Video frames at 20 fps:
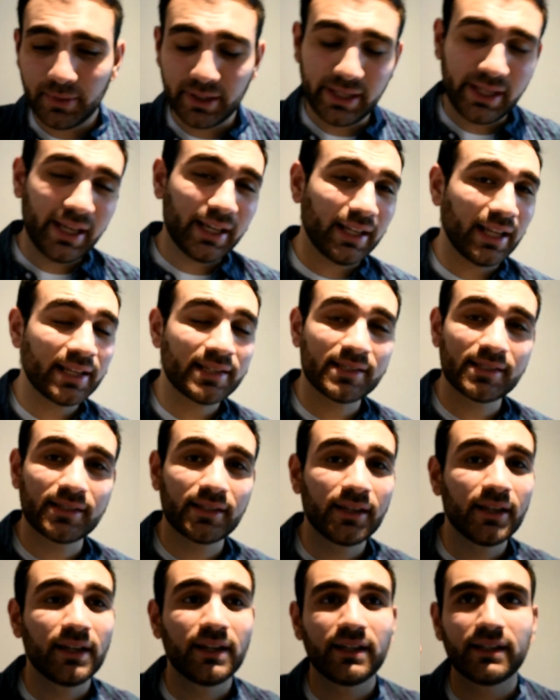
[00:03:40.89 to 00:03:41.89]
yeah,
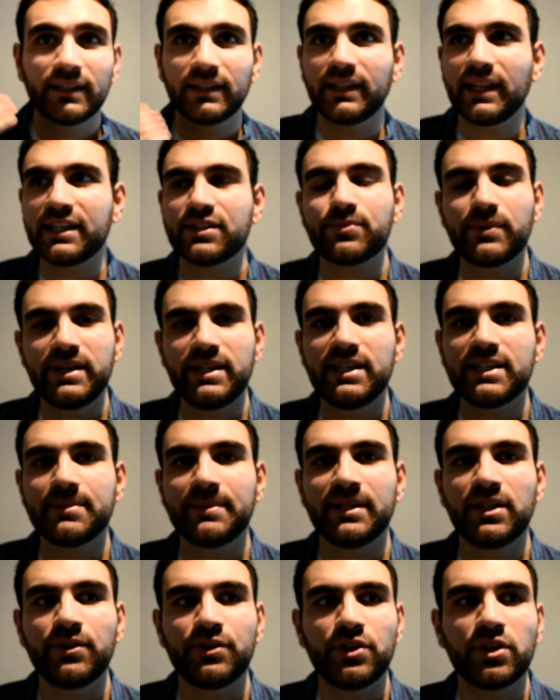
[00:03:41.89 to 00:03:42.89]
that's what you need to
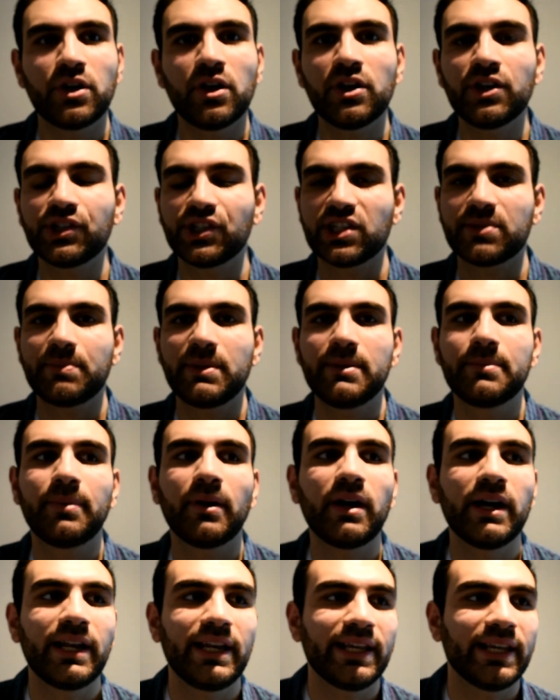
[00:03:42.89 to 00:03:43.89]
be doing. You can't just be
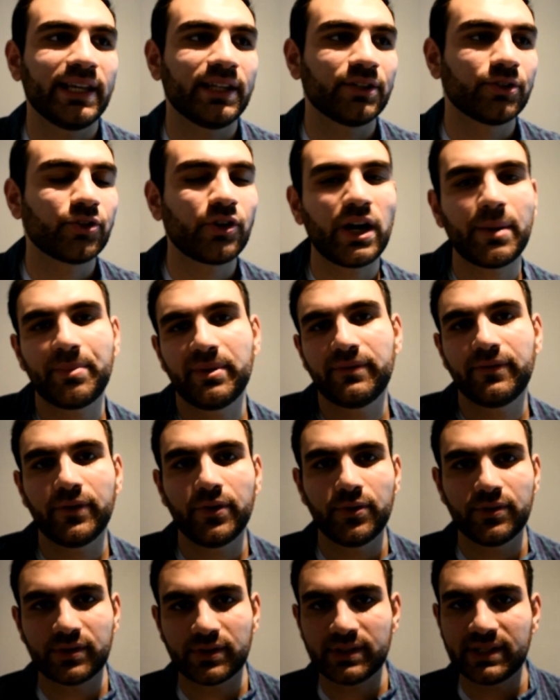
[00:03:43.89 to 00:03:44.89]
piling in crappy
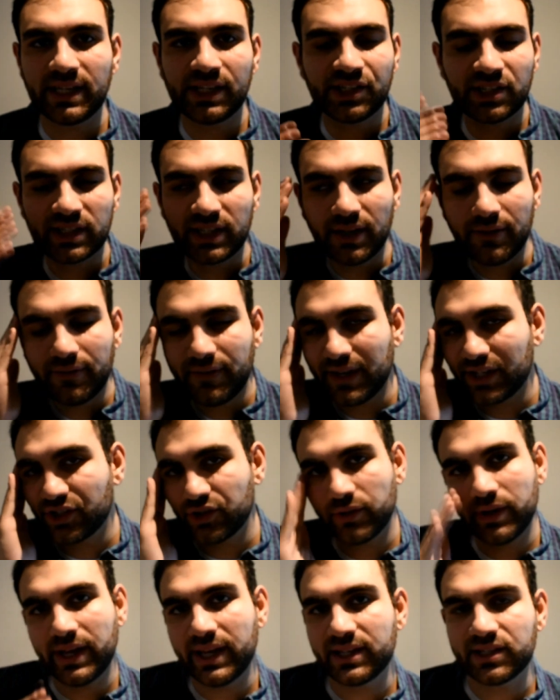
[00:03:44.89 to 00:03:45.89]
foods, because they're just going to affect
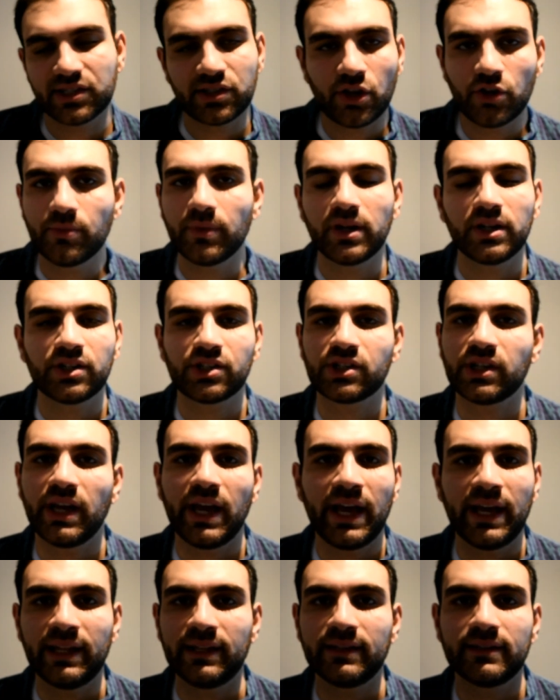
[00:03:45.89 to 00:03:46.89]
your hair so much,
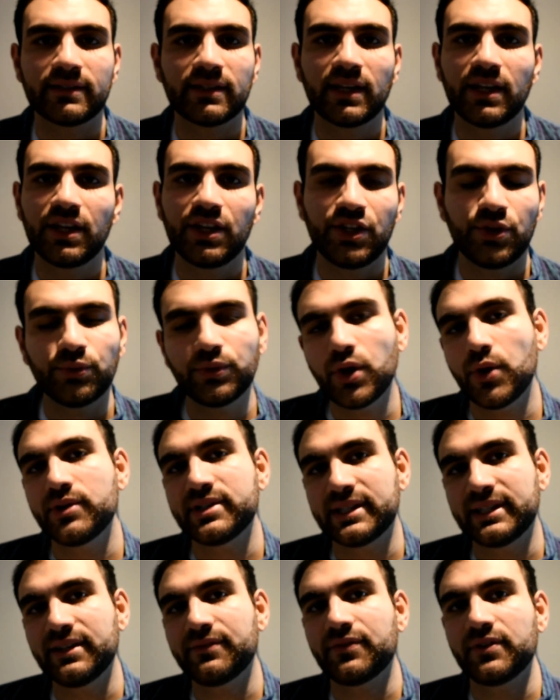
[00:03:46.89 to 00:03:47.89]
and you'll
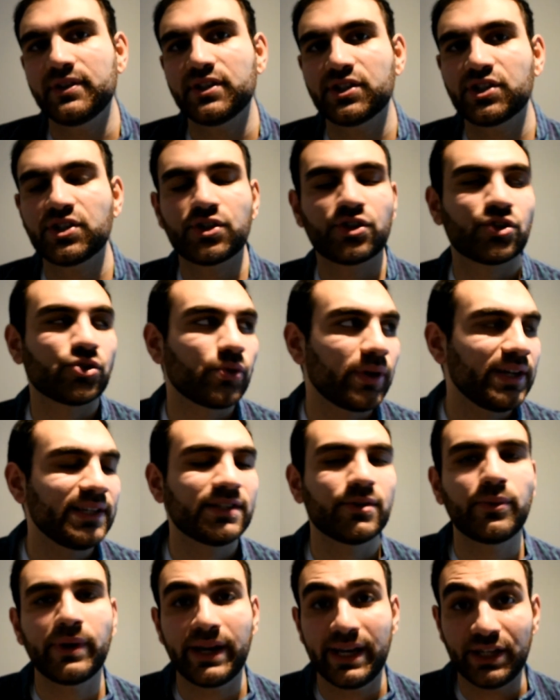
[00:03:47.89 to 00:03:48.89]
notice a difference
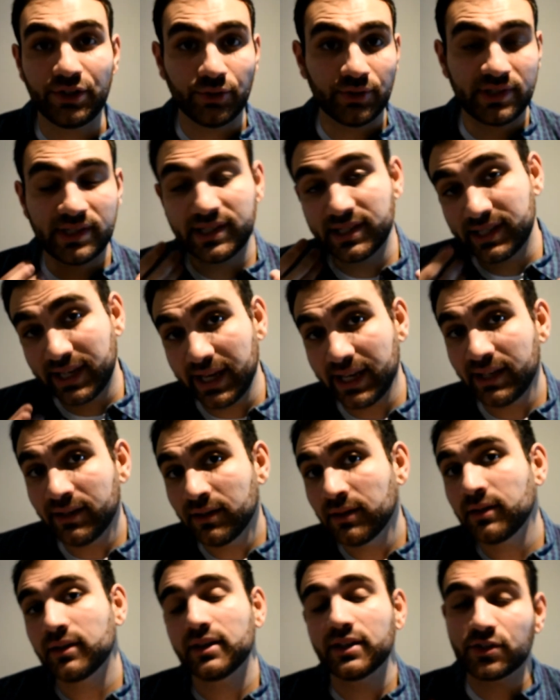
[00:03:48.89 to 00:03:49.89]
straight away in your
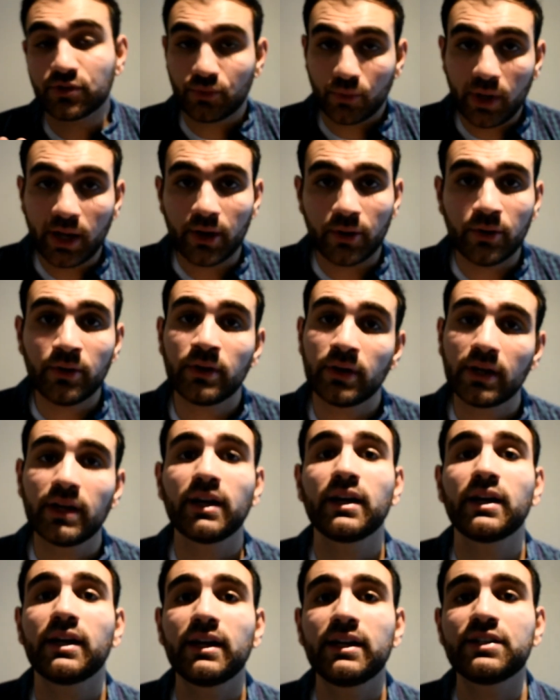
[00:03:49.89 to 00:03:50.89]
skin as well.
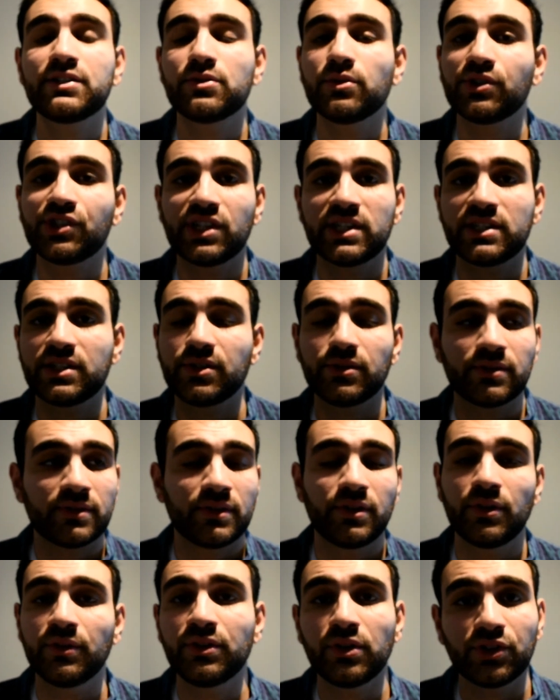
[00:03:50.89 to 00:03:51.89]
It's not just
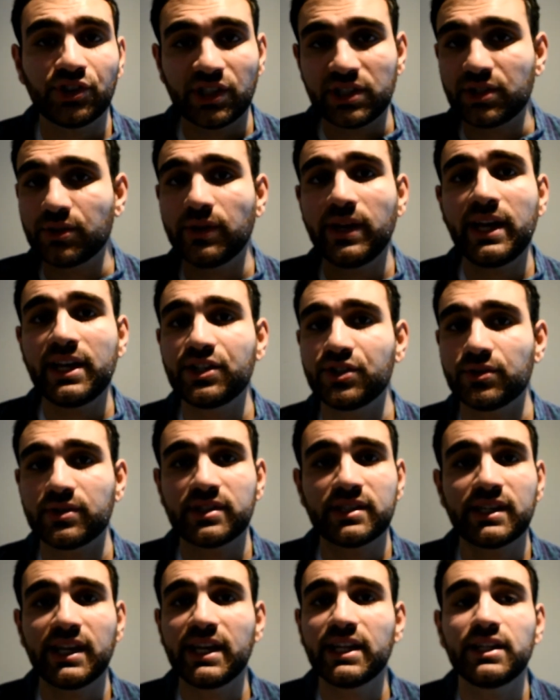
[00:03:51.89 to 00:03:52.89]
your hair, it's your
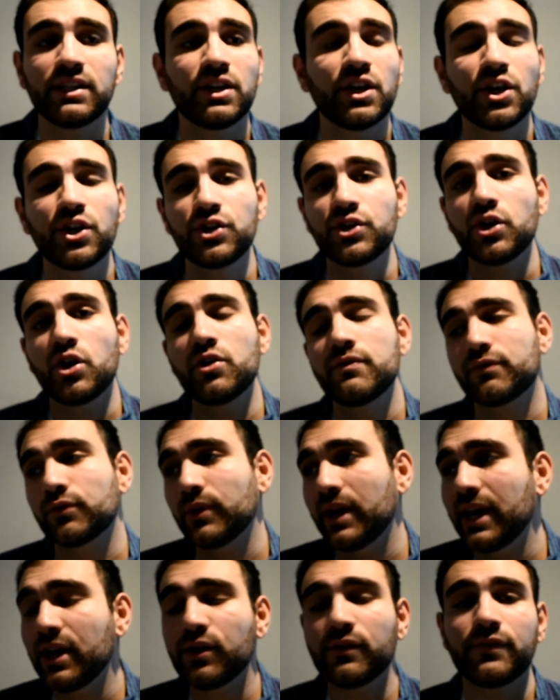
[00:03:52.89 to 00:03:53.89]
skin, your overall
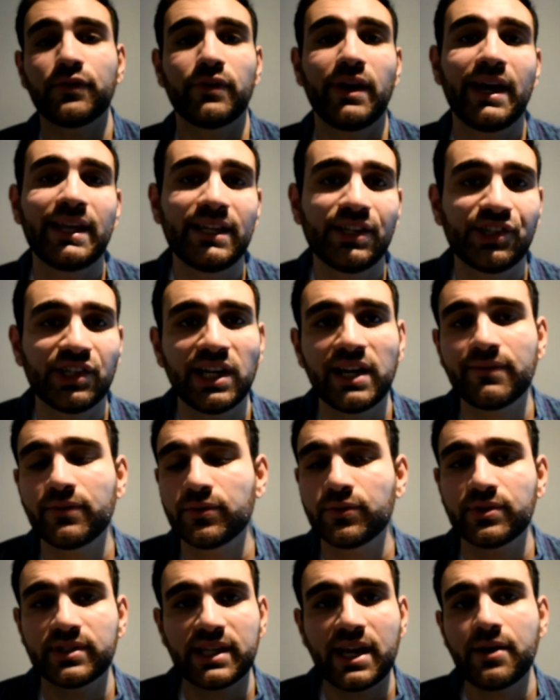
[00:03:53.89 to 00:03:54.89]
health, your energy
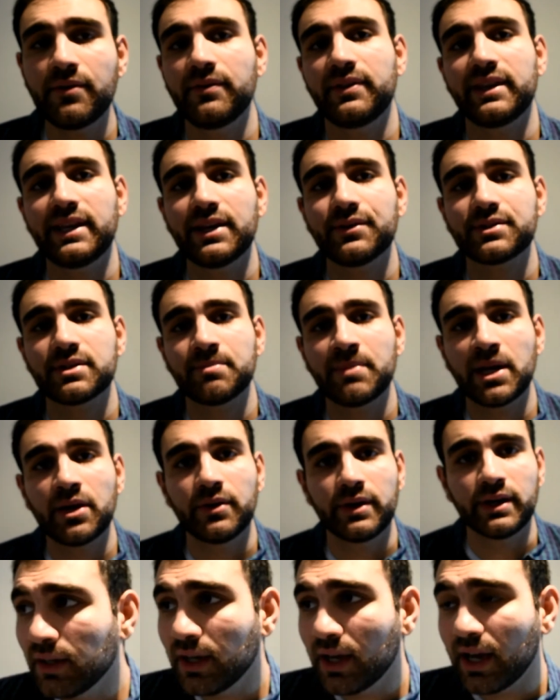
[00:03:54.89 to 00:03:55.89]
levels, everything else
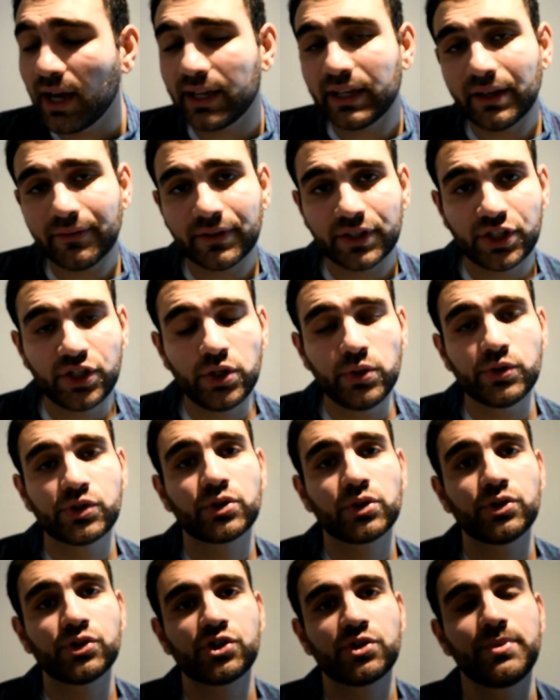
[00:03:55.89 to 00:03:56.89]
about it. Another huge
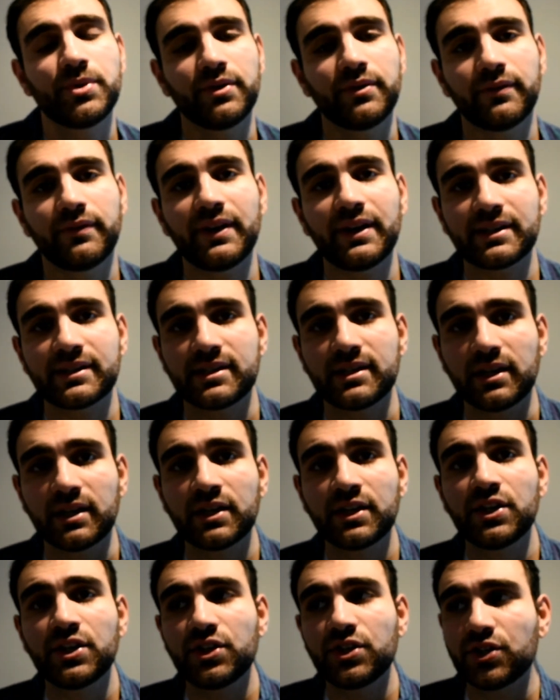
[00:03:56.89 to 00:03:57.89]
contributing factor
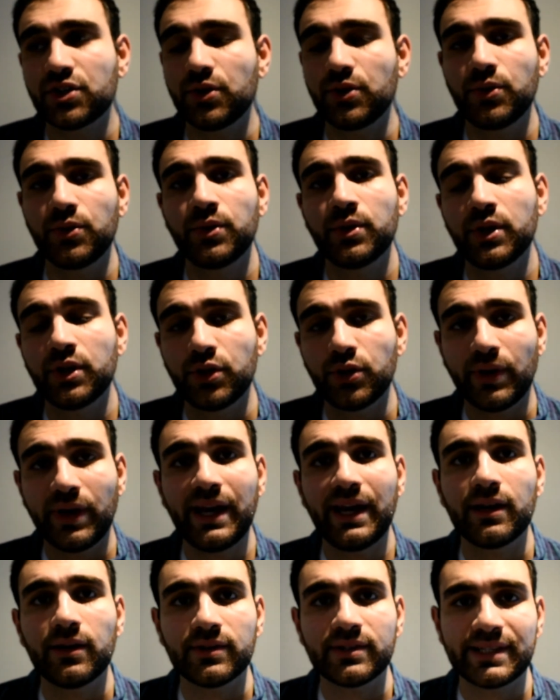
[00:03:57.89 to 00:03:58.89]
to your
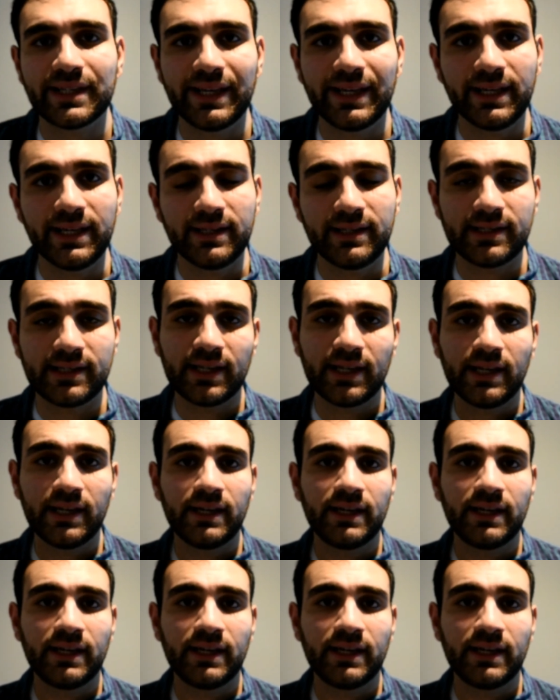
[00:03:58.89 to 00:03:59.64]
hair loss is